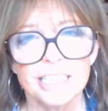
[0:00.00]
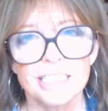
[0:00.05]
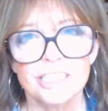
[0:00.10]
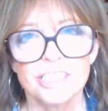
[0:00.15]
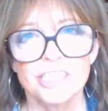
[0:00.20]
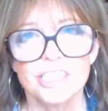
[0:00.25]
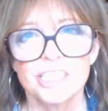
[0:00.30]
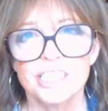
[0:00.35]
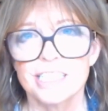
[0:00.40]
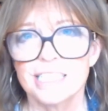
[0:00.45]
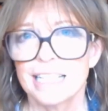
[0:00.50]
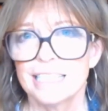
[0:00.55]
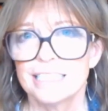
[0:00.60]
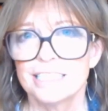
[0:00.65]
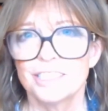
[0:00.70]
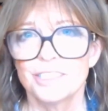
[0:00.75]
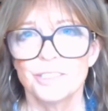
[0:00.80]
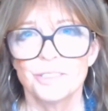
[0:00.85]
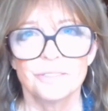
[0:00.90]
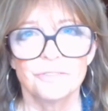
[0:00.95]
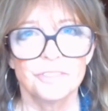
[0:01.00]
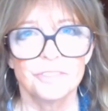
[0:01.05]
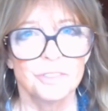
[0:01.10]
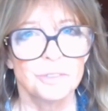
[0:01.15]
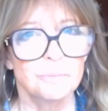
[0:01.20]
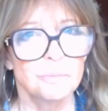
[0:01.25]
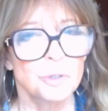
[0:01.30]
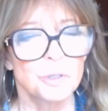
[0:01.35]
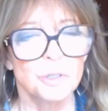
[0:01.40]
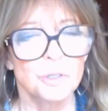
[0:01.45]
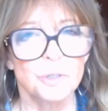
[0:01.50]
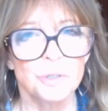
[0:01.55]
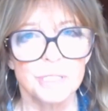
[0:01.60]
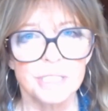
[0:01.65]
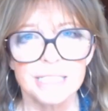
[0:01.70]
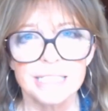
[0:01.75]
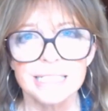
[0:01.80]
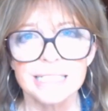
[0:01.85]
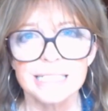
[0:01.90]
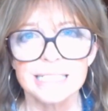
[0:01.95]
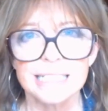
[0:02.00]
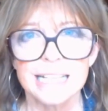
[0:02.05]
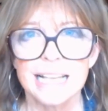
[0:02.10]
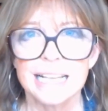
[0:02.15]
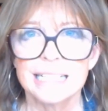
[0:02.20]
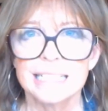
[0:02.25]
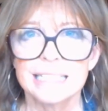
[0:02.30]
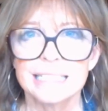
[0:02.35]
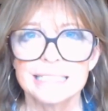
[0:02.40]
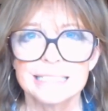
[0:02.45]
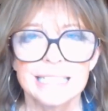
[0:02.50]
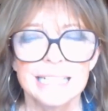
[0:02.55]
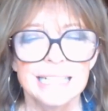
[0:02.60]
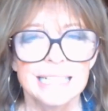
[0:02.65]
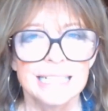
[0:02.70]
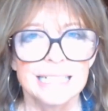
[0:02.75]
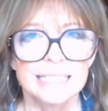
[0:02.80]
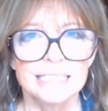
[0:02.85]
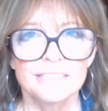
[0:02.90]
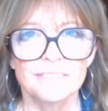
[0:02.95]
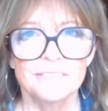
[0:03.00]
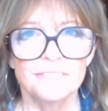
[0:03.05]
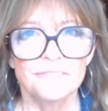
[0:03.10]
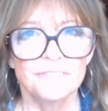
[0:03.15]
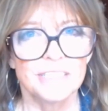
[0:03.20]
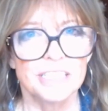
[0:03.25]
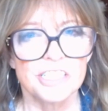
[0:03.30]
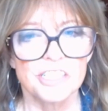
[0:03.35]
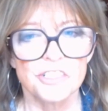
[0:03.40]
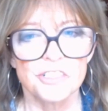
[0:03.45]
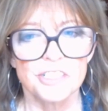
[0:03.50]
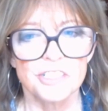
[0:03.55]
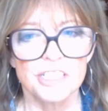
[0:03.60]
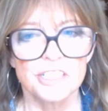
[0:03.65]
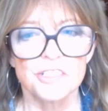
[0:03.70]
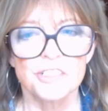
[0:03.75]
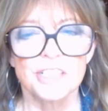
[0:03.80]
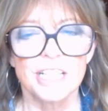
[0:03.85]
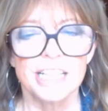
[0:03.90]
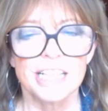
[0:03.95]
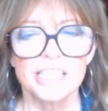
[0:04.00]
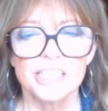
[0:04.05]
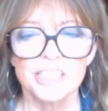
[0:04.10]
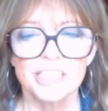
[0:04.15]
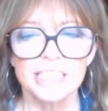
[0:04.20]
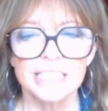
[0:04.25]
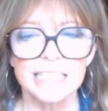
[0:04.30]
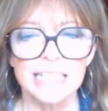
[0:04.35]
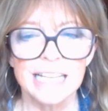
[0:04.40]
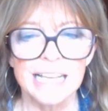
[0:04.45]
She just had to do a few more courses and finish her dissertation.